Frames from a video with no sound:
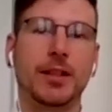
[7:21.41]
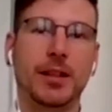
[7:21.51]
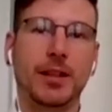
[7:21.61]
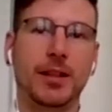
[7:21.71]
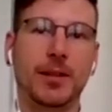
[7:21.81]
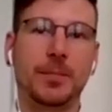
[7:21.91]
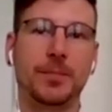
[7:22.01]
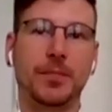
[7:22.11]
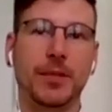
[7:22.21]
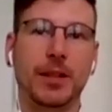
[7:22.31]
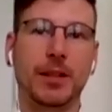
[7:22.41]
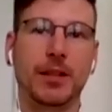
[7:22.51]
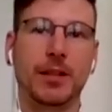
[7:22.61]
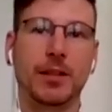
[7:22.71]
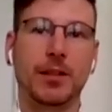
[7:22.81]

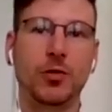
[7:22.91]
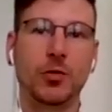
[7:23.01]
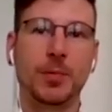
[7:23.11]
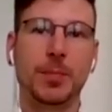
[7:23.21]
loop,